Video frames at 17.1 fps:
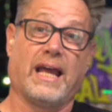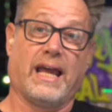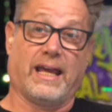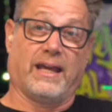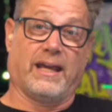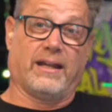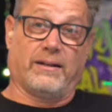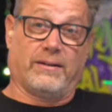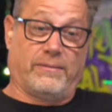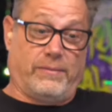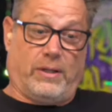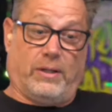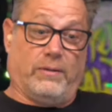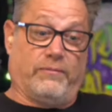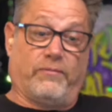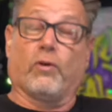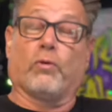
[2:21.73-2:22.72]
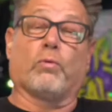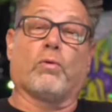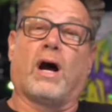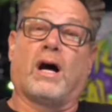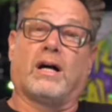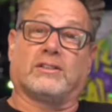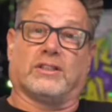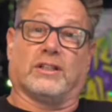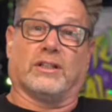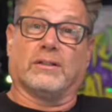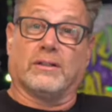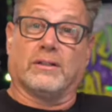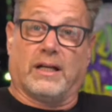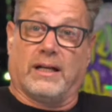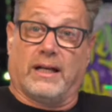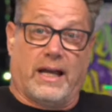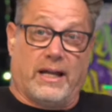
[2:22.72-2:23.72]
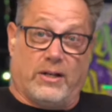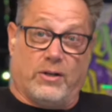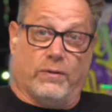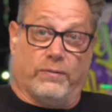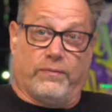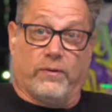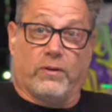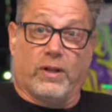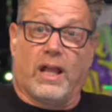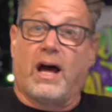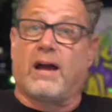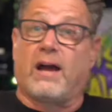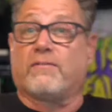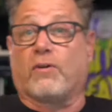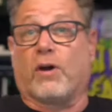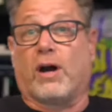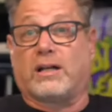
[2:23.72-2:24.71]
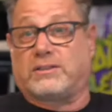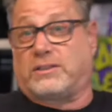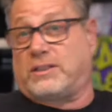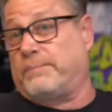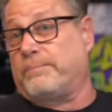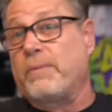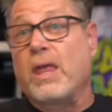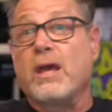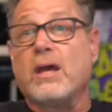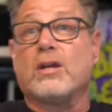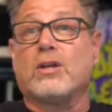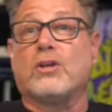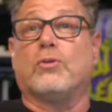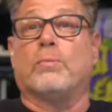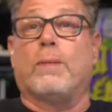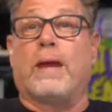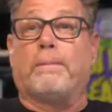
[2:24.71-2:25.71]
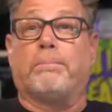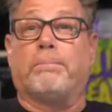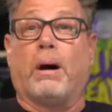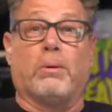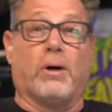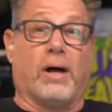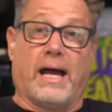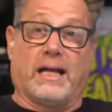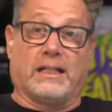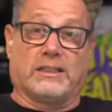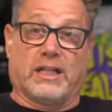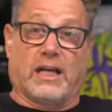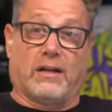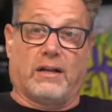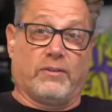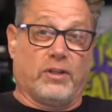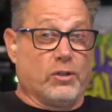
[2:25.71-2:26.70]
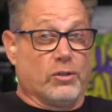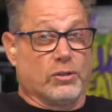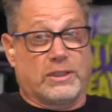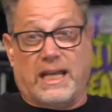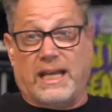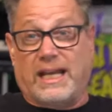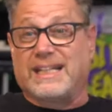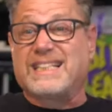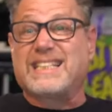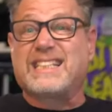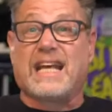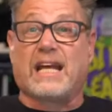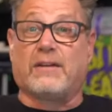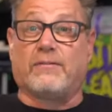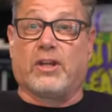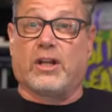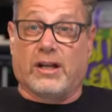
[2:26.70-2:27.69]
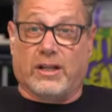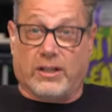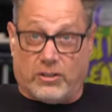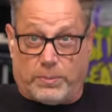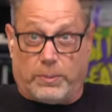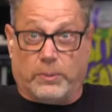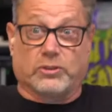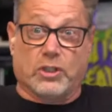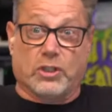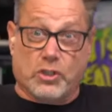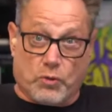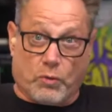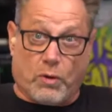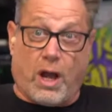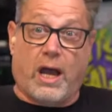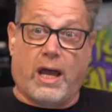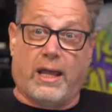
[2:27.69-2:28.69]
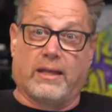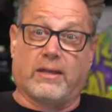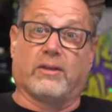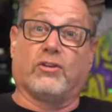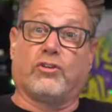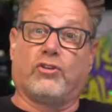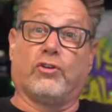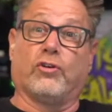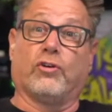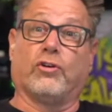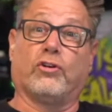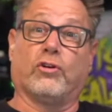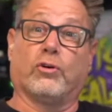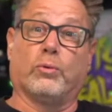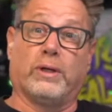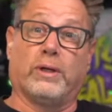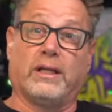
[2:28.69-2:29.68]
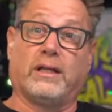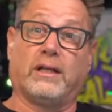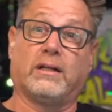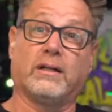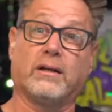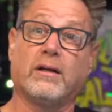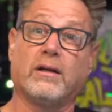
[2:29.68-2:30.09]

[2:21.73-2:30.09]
And for rosin, I know for live rosin, you make bubble hash out of it. You'll take, instead of, how you're supposed to dry and cure your weed,